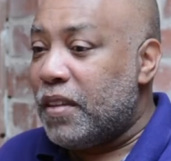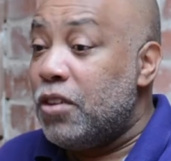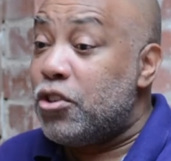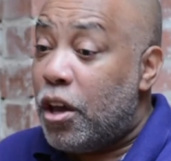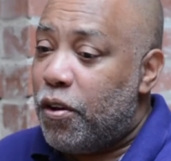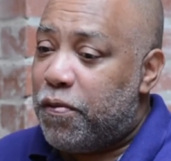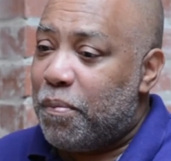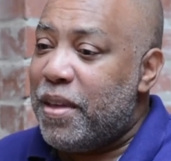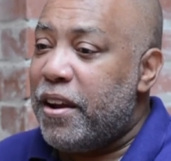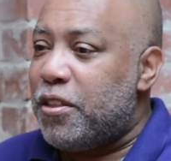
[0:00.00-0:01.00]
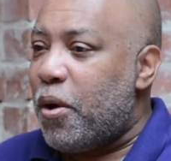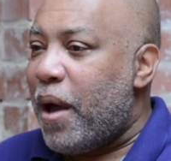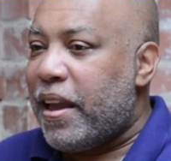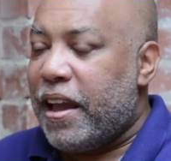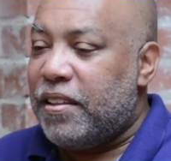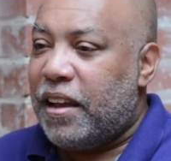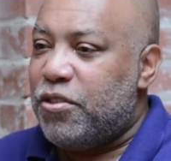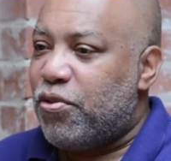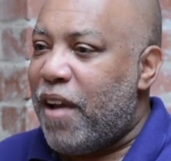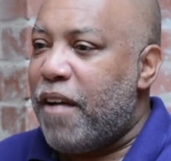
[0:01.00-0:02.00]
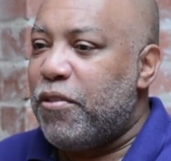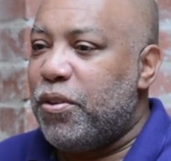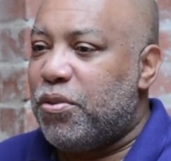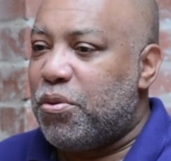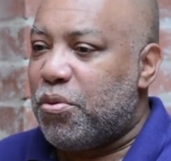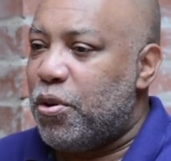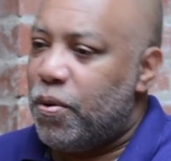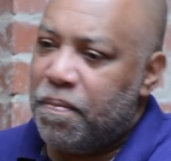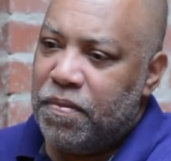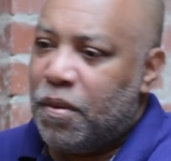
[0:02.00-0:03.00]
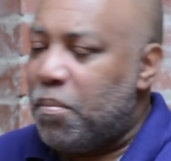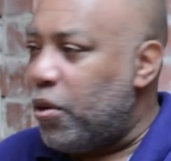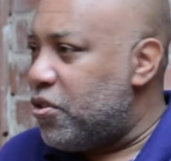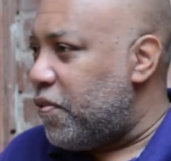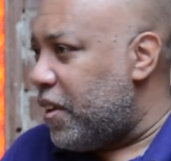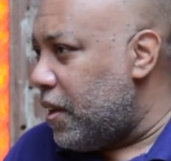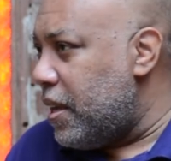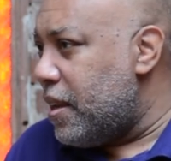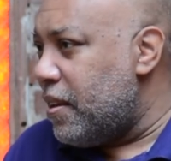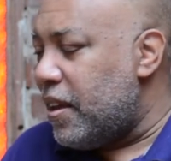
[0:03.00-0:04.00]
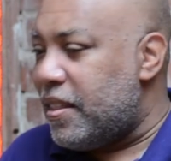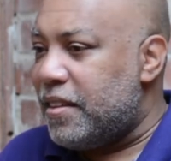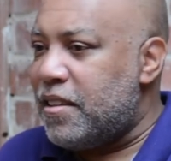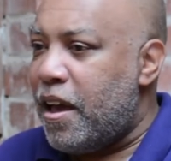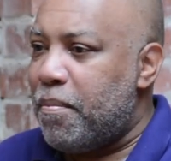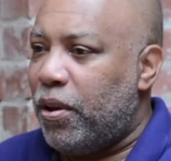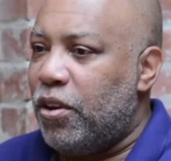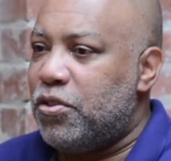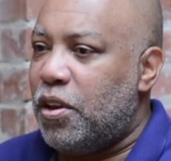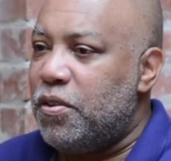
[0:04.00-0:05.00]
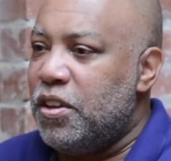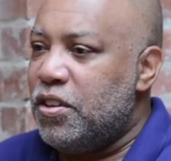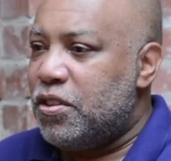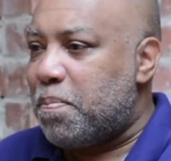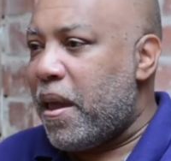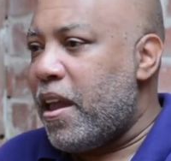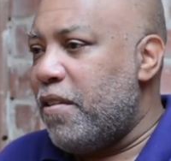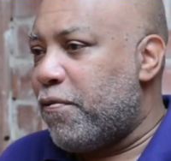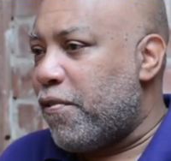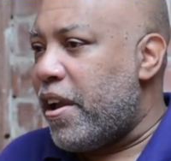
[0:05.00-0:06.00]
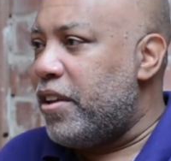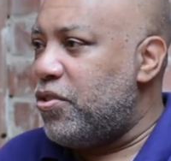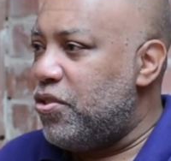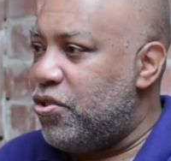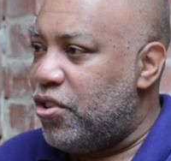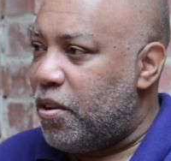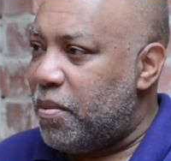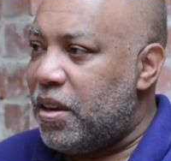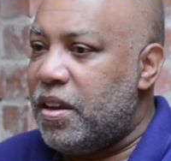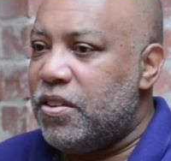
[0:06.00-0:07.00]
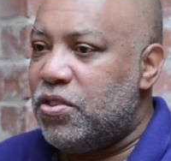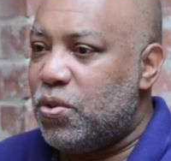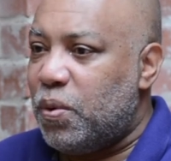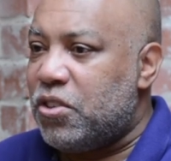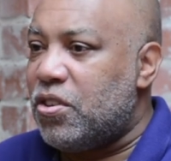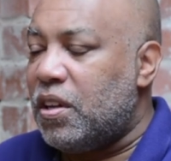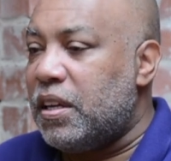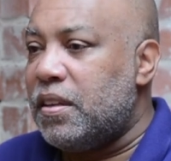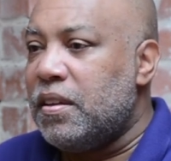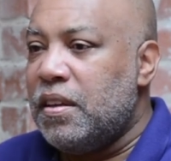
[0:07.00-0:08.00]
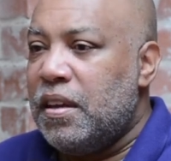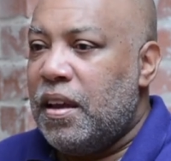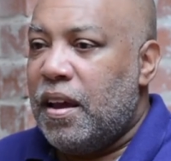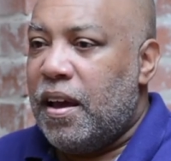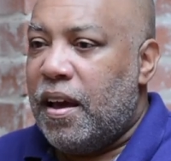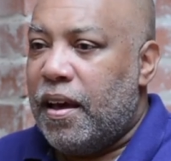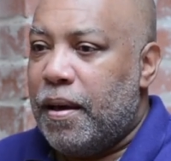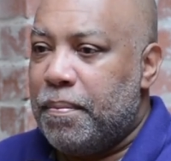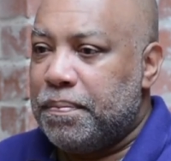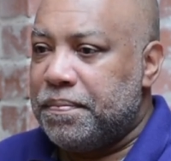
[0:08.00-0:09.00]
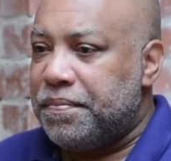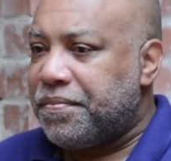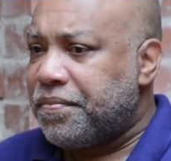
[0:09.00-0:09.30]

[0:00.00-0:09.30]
so from there, though, I traveled through most of Italy at that time, but also Spain, France, Germany, Switzerland, and